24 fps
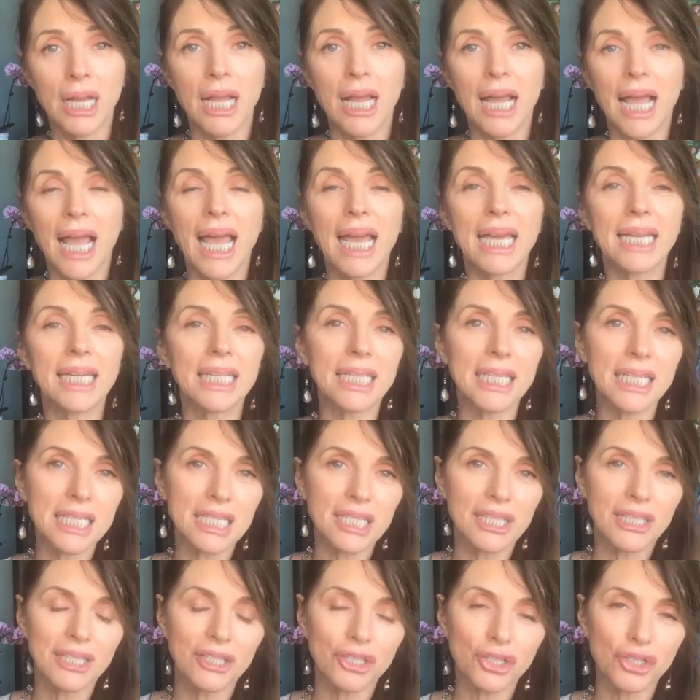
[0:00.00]
and it is
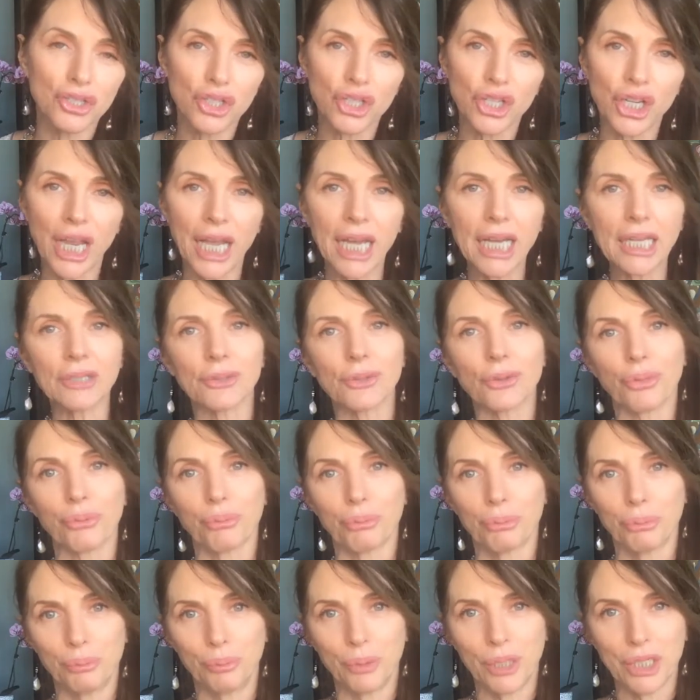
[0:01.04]
the channel
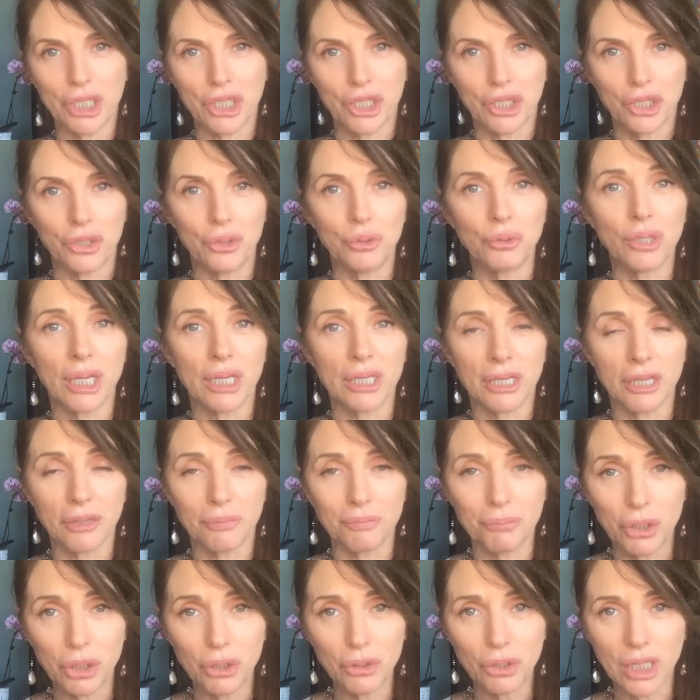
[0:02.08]
through which you can
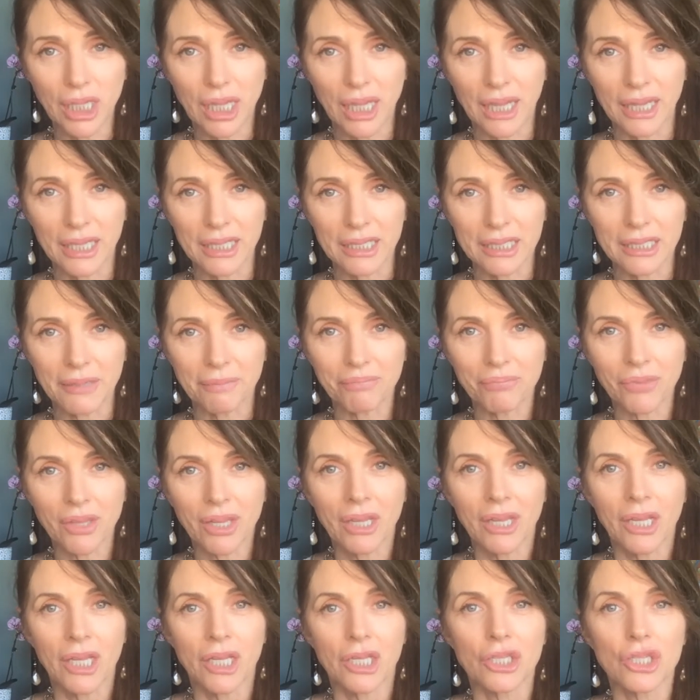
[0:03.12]
communicate.
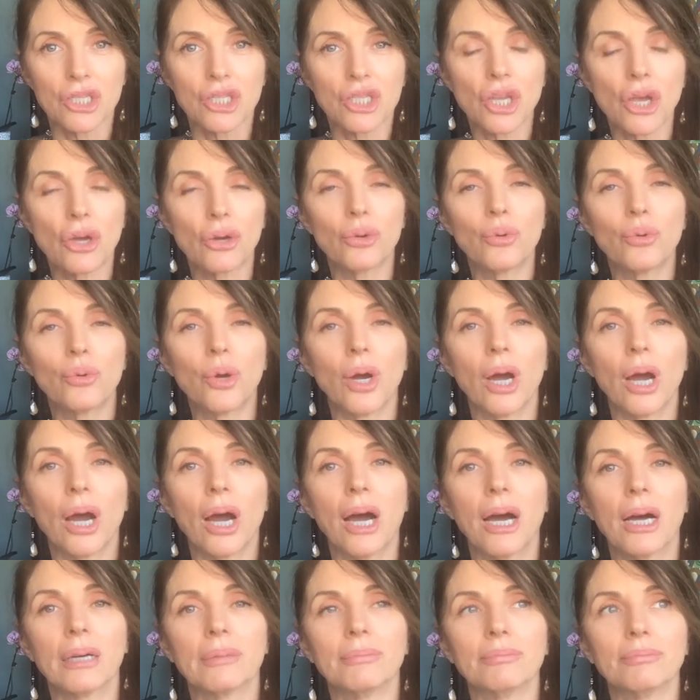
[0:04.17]
So,
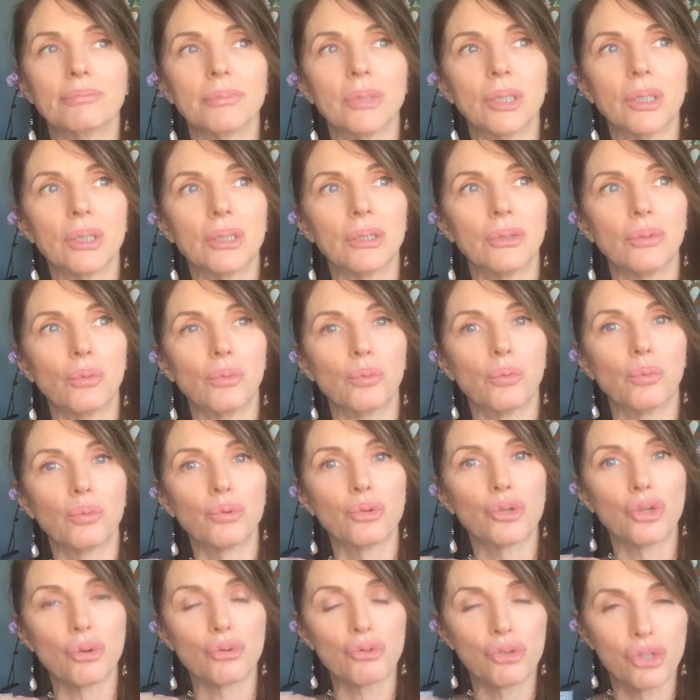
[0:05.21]

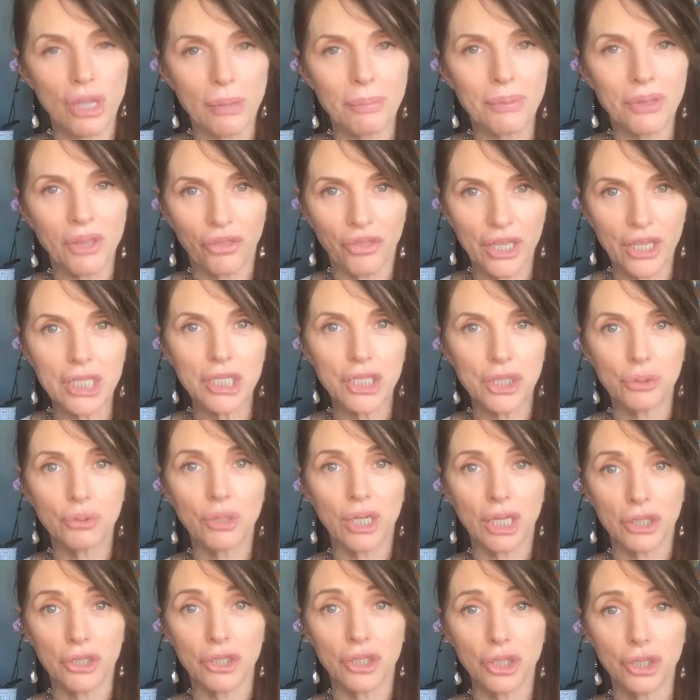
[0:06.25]
so some of the things you
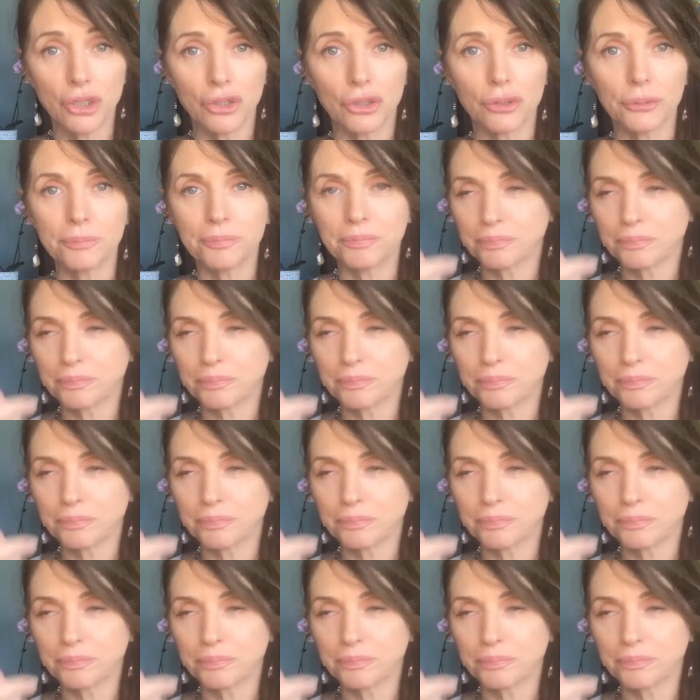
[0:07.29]
can do